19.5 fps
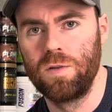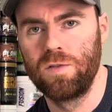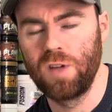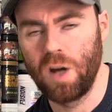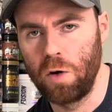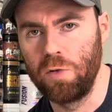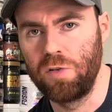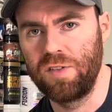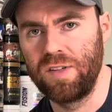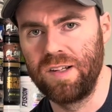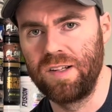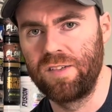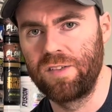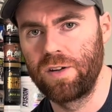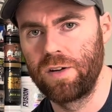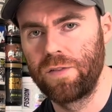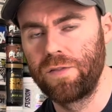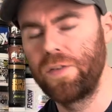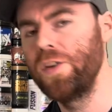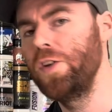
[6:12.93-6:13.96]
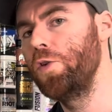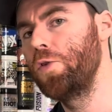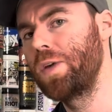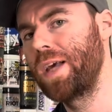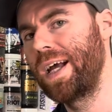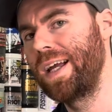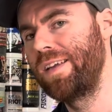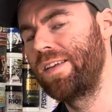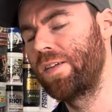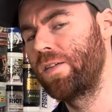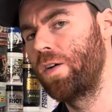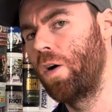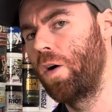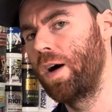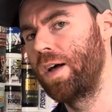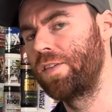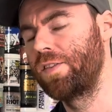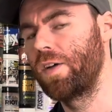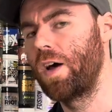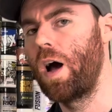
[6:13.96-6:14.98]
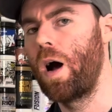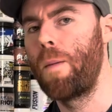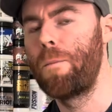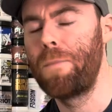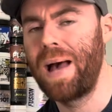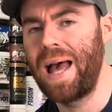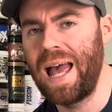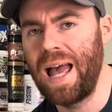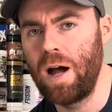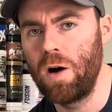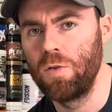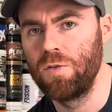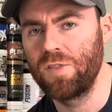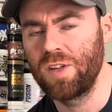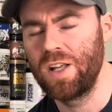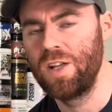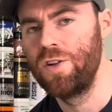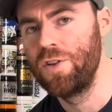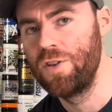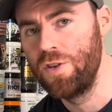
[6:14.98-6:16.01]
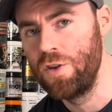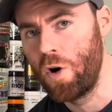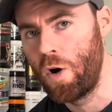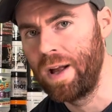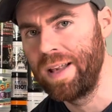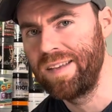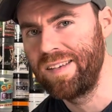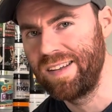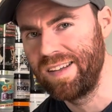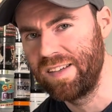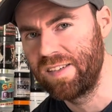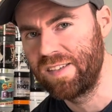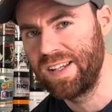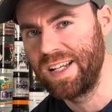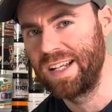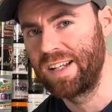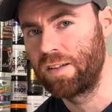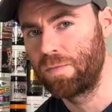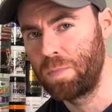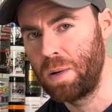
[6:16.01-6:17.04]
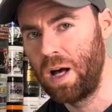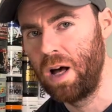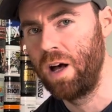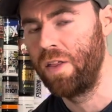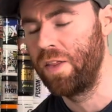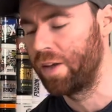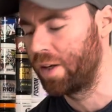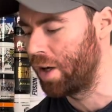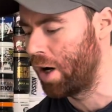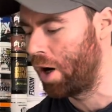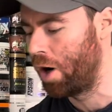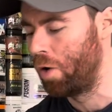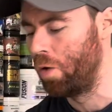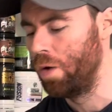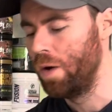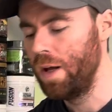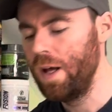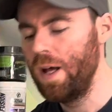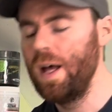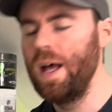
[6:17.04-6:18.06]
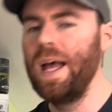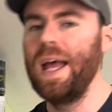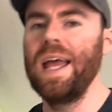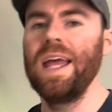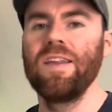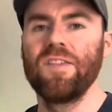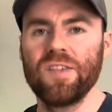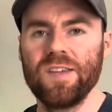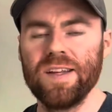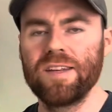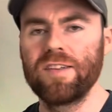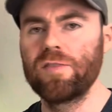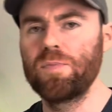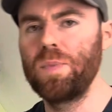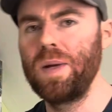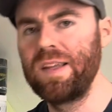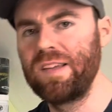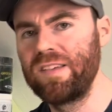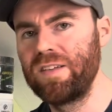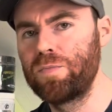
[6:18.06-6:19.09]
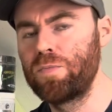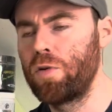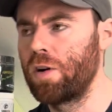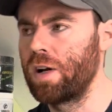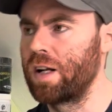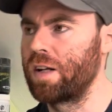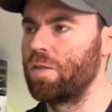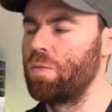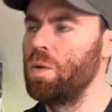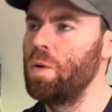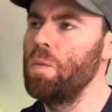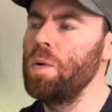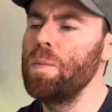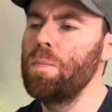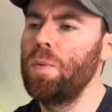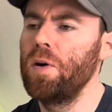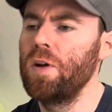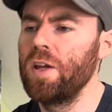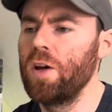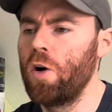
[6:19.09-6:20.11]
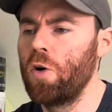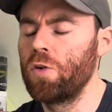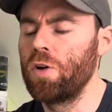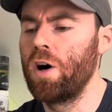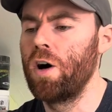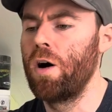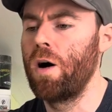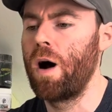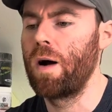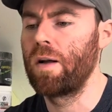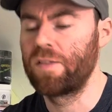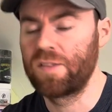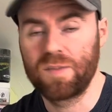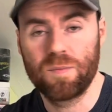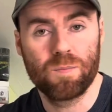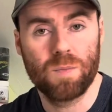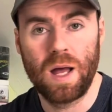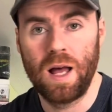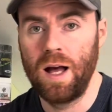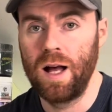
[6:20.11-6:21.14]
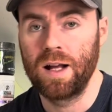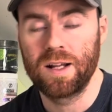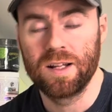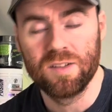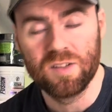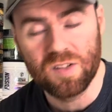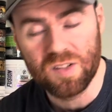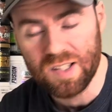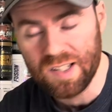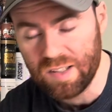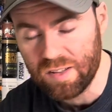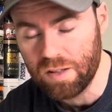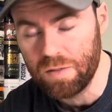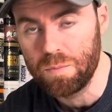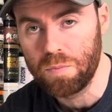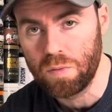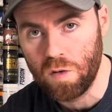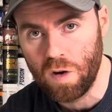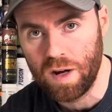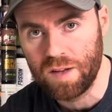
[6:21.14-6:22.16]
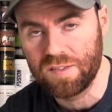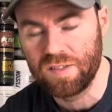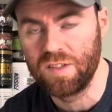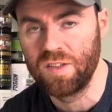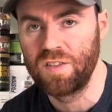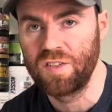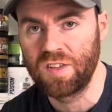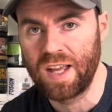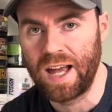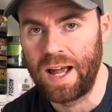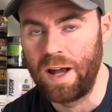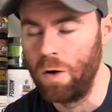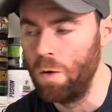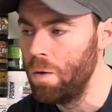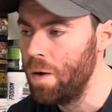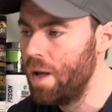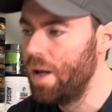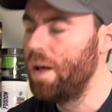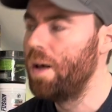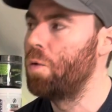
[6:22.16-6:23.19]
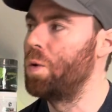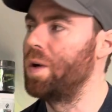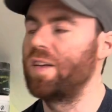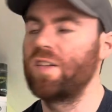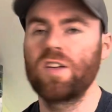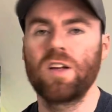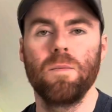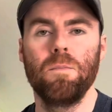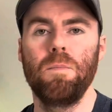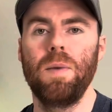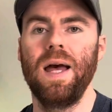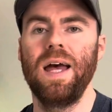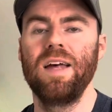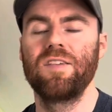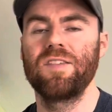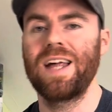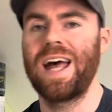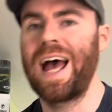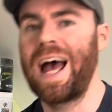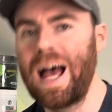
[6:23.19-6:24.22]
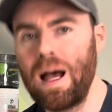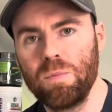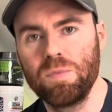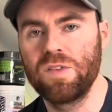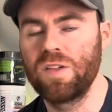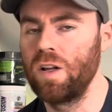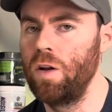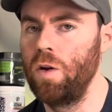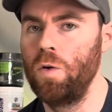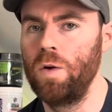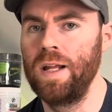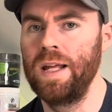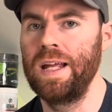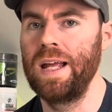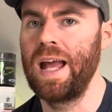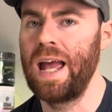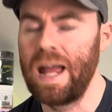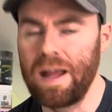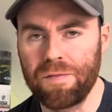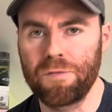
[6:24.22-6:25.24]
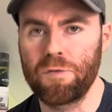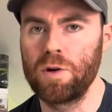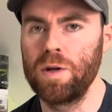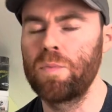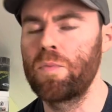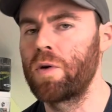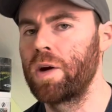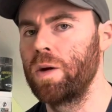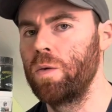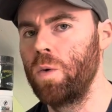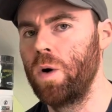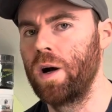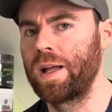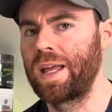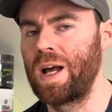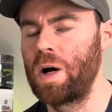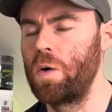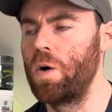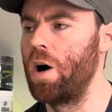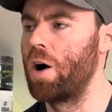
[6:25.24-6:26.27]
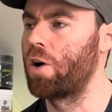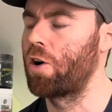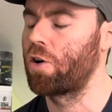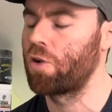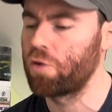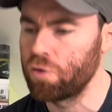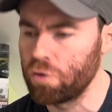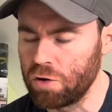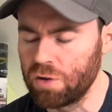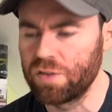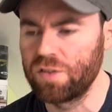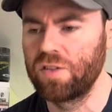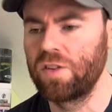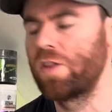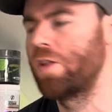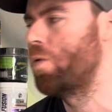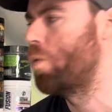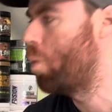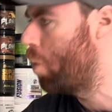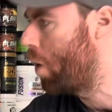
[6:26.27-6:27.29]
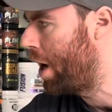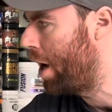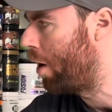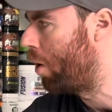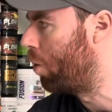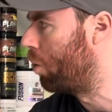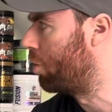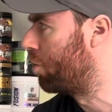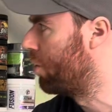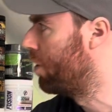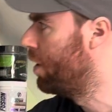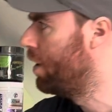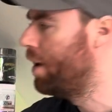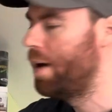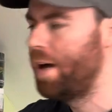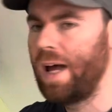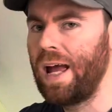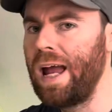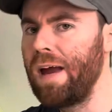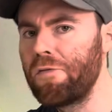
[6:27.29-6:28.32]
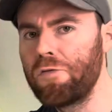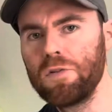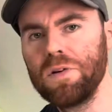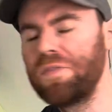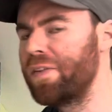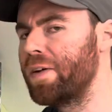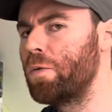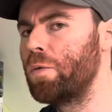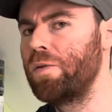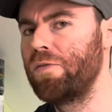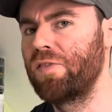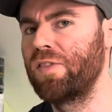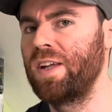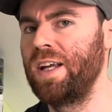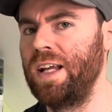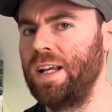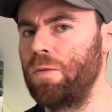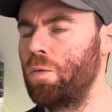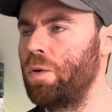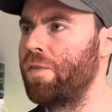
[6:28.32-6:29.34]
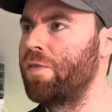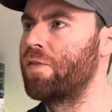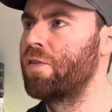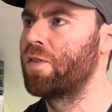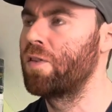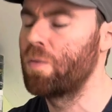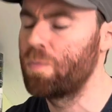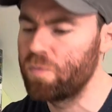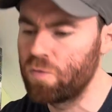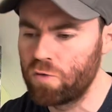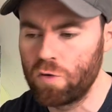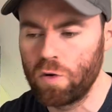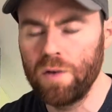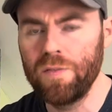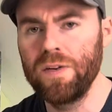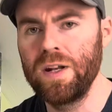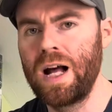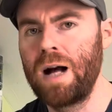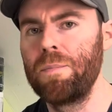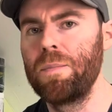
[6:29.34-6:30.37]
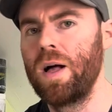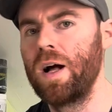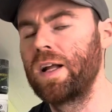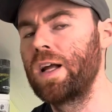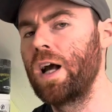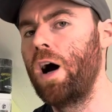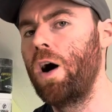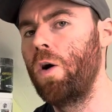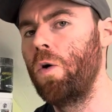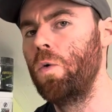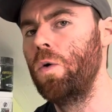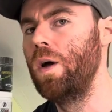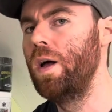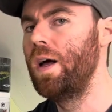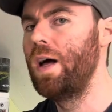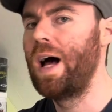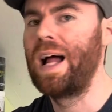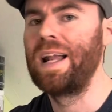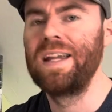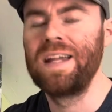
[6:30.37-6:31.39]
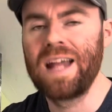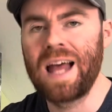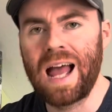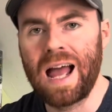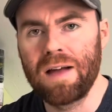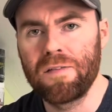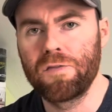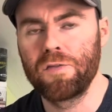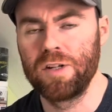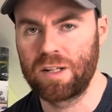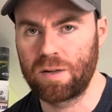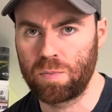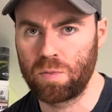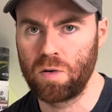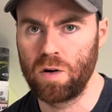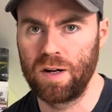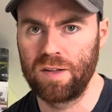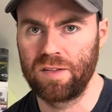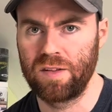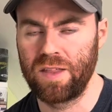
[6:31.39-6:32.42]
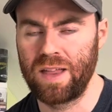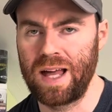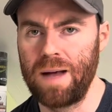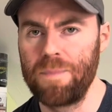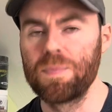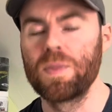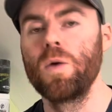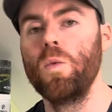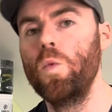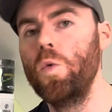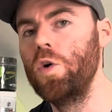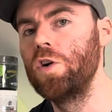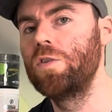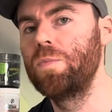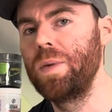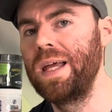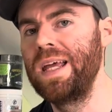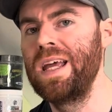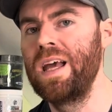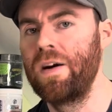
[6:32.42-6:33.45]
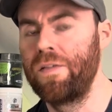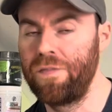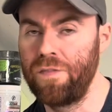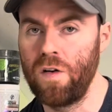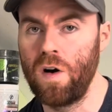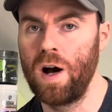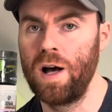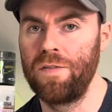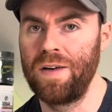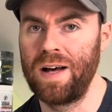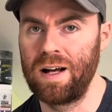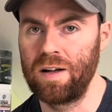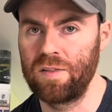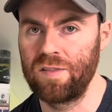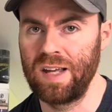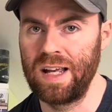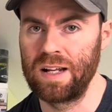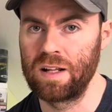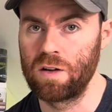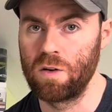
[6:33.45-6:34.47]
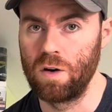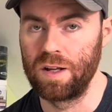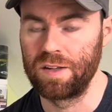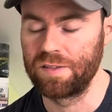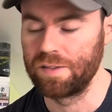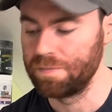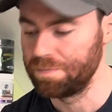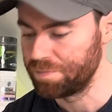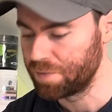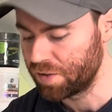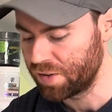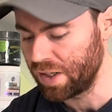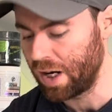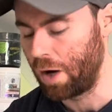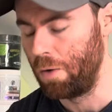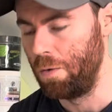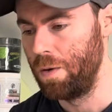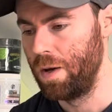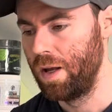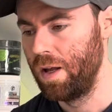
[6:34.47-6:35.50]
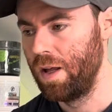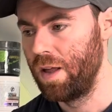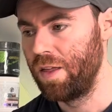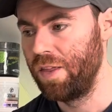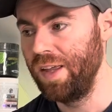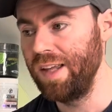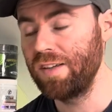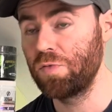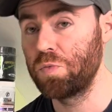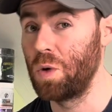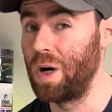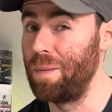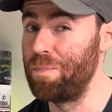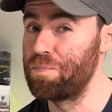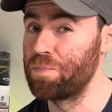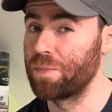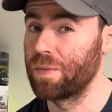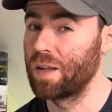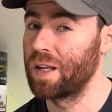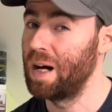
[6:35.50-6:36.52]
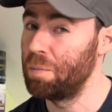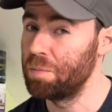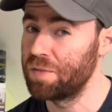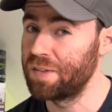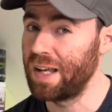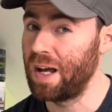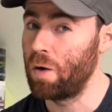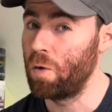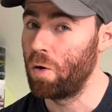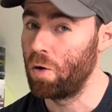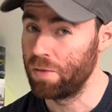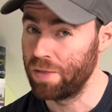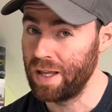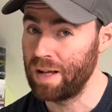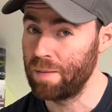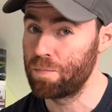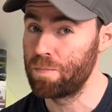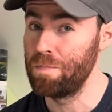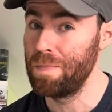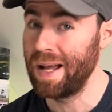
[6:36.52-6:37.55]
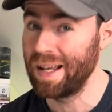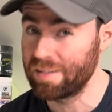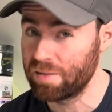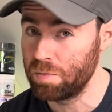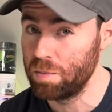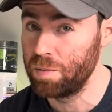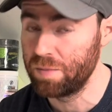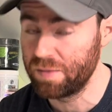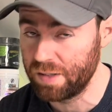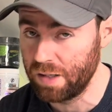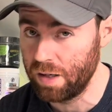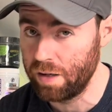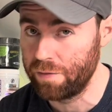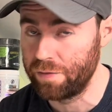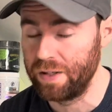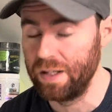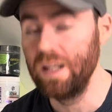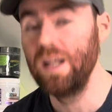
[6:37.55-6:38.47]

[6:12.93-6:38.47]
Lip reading: dosage for UK guys, £1.96 per the go. It's an expensive product, and when we put it on our consistent pricing scale, which compares absolutely every pre-workout across the world, everything we've seen, we've driven up a goal, and an average price of that would be a 5 out of 10, guys. So this one comes out on that maximum serving